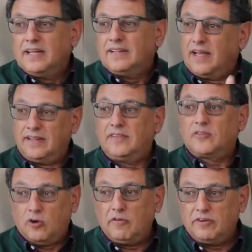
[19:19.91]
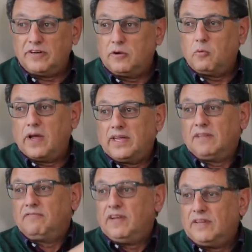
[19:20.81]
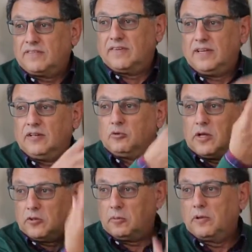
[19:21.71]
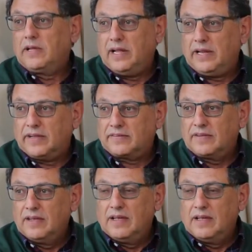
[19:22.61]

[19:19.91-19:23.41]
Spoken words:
they discovered the way it fits into a double helix.